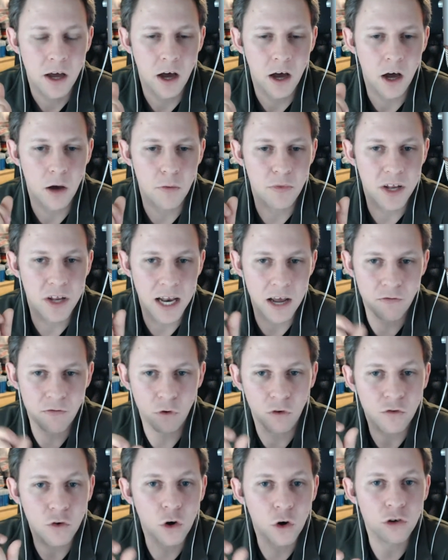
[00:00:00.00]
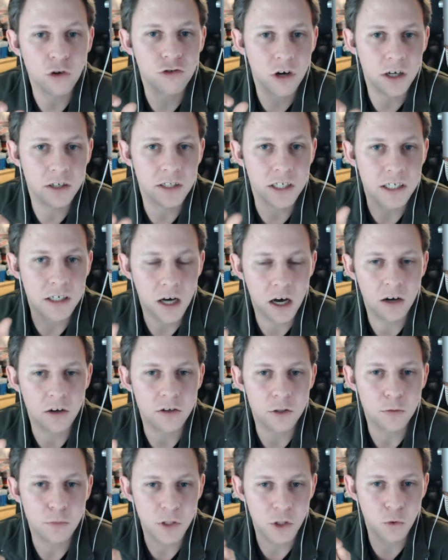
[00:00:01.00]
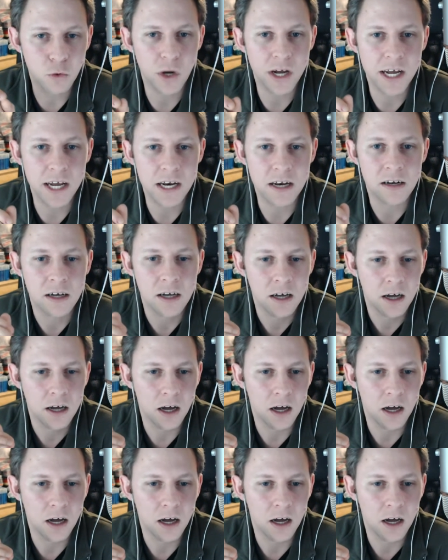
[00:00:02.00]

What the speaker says: the level of contrast in colors between,